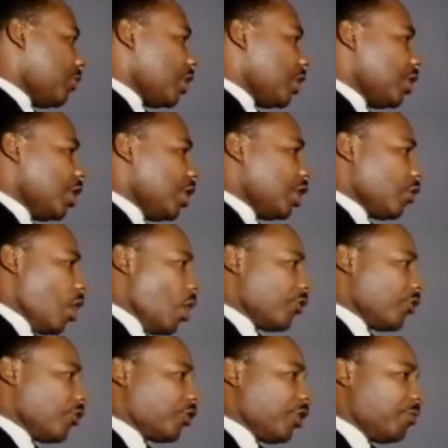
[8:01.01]
If the
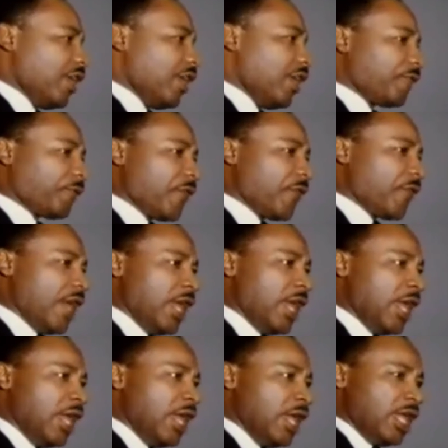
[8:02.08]
Negro is to be
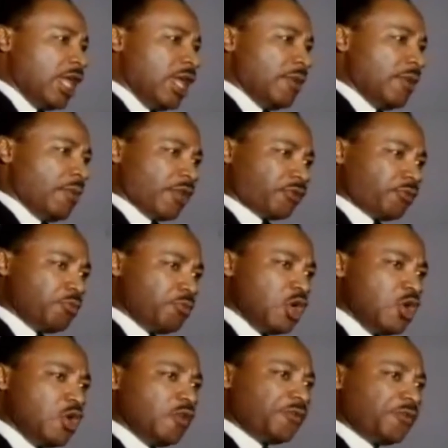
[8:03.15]
free, he must
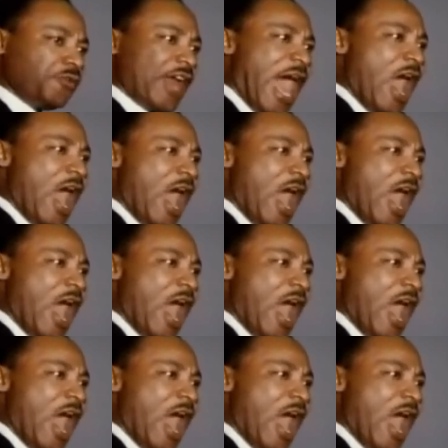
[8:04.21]
move